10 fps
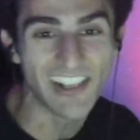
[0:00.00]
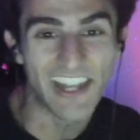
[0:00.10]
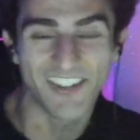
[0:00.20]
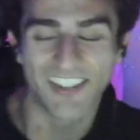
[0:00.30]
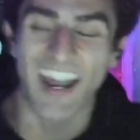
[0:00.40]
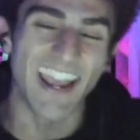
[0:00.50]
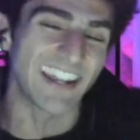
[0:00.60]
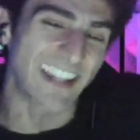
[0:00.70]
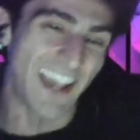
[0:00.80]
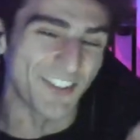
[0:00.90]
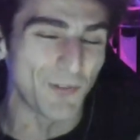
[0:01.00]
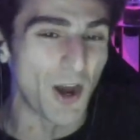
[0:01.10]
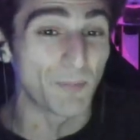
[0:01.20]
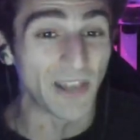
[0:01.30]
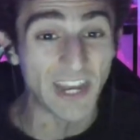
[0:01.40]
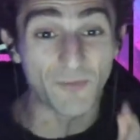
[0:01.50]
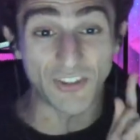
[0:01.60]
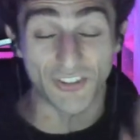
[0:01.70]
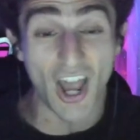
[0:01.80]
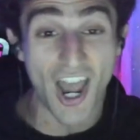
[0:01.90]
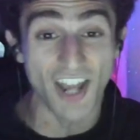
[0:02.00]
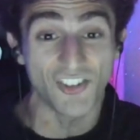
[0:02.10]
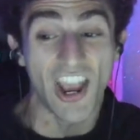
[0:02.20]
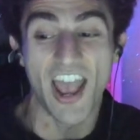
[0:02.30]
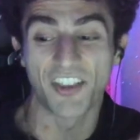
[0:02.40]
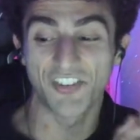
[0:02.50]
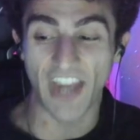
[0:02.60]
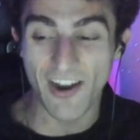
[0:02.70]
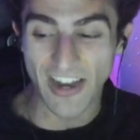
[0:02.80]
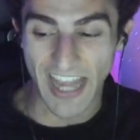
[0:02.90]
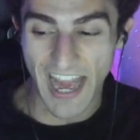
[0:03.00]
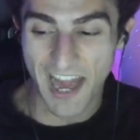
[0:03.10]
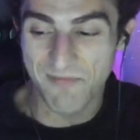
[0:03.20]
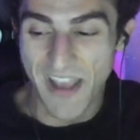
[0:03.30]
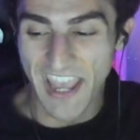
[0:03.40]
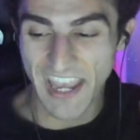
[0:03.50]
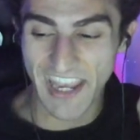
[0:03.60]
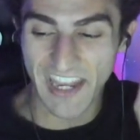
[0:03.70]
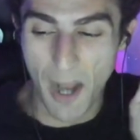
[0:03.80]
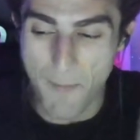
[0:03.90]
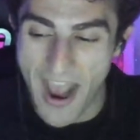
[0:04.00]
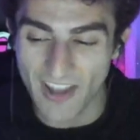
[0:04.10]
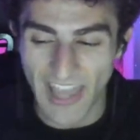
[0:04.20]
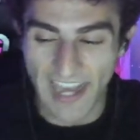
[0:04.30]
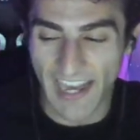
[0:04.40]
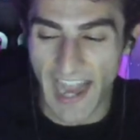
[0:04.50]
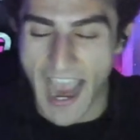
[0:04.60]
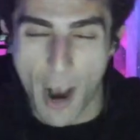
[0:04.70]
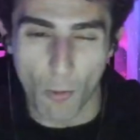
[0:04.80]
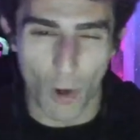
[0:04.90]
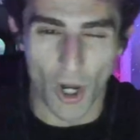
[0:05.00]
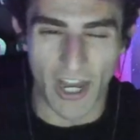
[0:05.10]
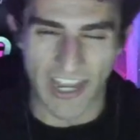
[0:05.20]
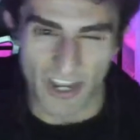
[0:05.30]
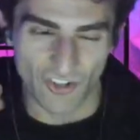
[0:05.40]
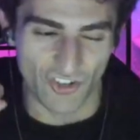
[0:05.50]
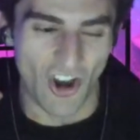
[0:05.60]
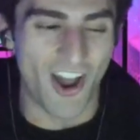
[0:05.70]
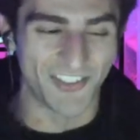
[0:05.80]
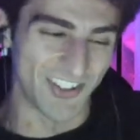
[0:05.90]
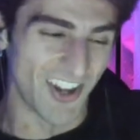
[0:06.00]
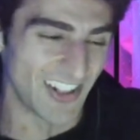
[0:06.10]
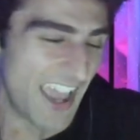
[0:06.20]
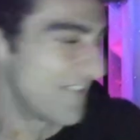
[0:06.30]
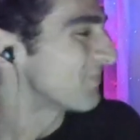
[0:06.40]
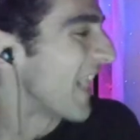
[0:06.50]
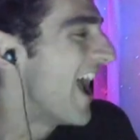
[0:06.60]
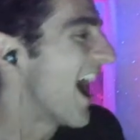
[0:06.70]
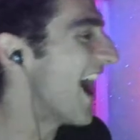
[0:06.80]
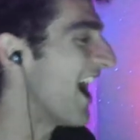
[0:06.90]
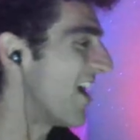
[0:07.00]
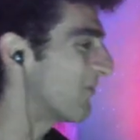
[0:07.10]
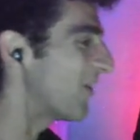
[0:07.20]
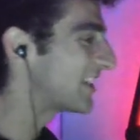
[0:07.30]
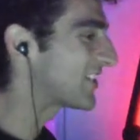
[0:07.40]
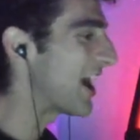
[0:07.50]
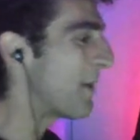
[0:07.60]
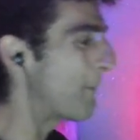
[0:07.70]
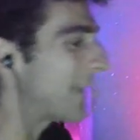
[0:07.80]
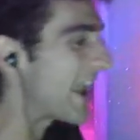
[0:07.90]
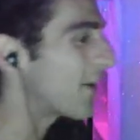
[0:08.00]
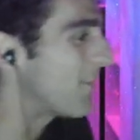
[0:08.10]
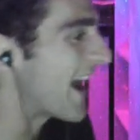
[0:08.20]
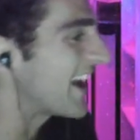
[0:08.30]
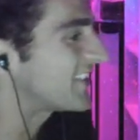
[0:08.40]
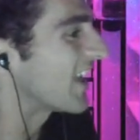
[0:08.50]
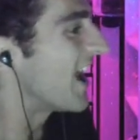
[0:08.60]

later tonight. Yes, we are playing Visage. Scary game in about like an hour-ish on TikTok Live. Um, what's up, Bagel Bites?